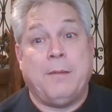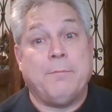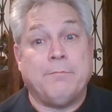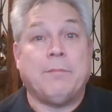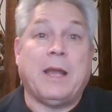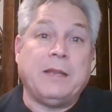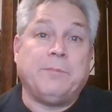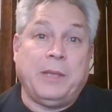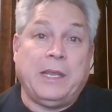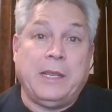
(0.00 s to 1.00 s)

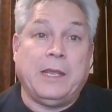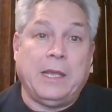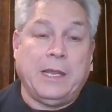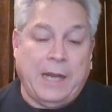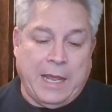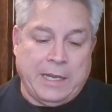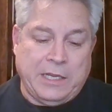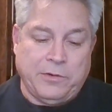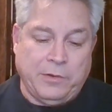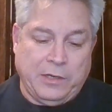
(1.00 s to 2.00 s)
might be an
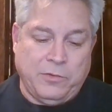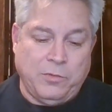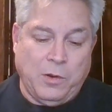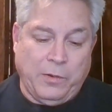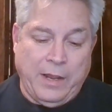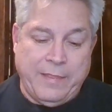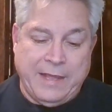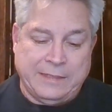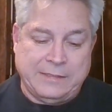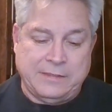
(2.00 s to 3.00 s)
accurate quote, and
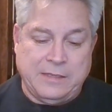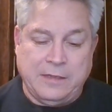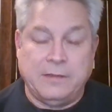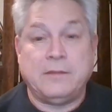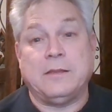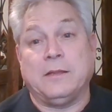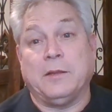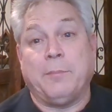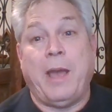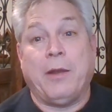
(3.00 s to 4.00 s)
that's the, the
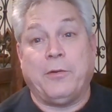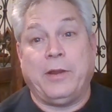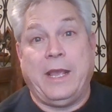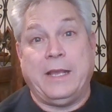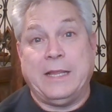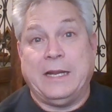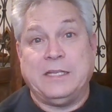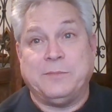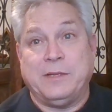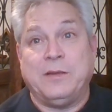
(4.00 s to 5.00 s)
little powder keg that
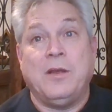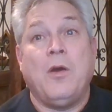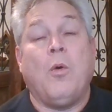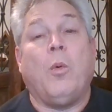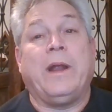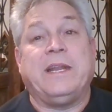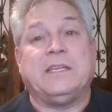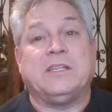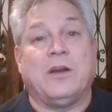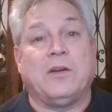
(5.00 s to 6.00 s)
he's been waiting
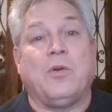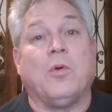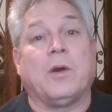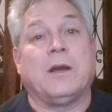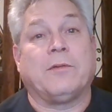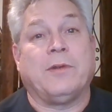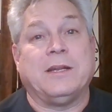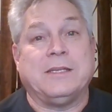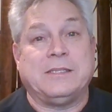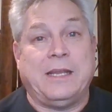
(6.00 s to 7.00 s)
to uncork on
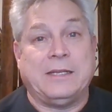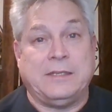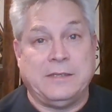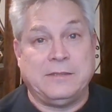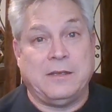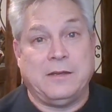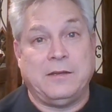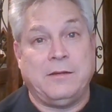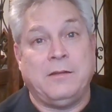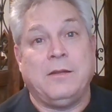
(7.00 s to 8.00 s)
Ron DeSantis on
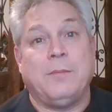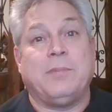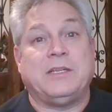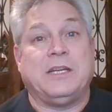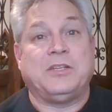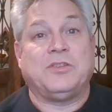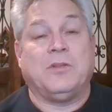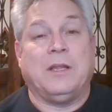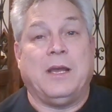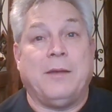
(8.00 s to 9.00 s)

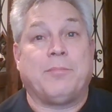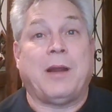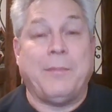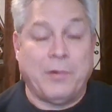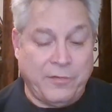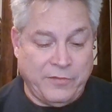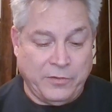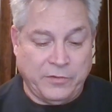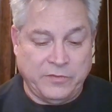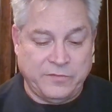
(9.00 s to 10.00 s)
potential uh, primary
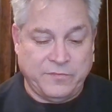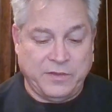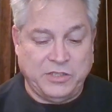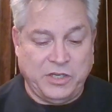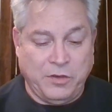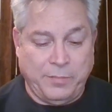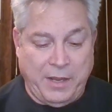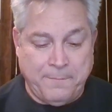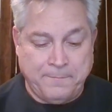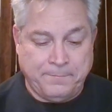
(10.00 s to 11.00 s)
voters for the
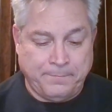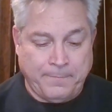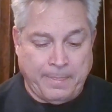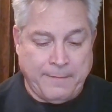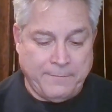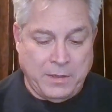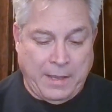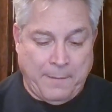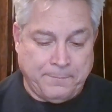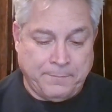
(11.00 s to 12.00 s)
GOP.
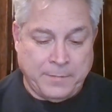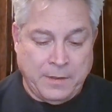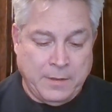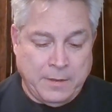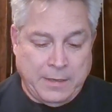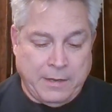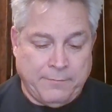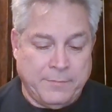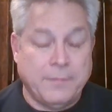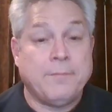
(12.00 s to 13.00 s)
Okay. Now,
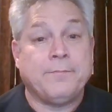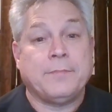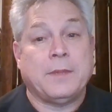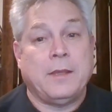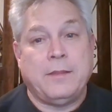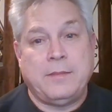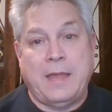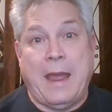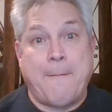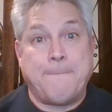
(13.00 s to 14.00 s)

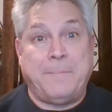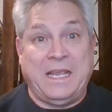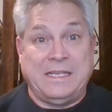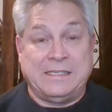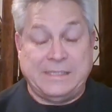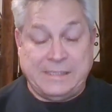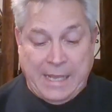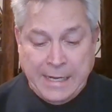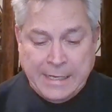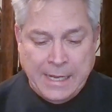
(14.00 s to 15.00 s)
that being
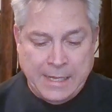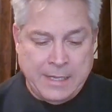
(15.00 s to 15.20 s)
said,